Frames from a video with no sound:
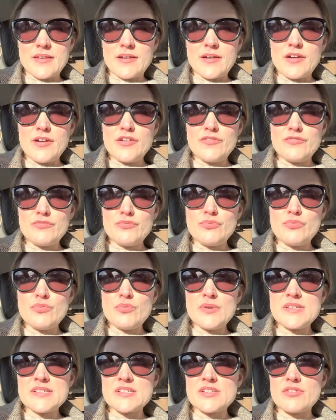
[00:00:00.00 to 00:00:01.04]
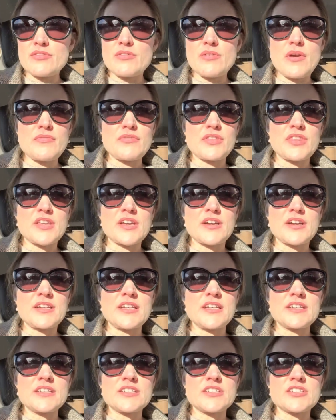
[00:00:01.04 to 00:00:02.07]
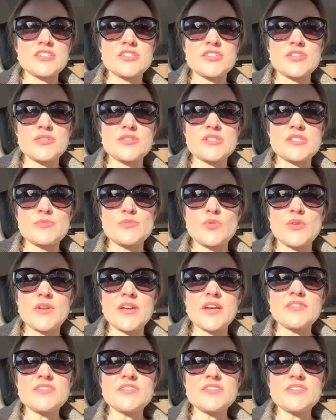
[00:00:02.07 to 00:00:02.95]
I've whizzed through everything I needed to do this morning.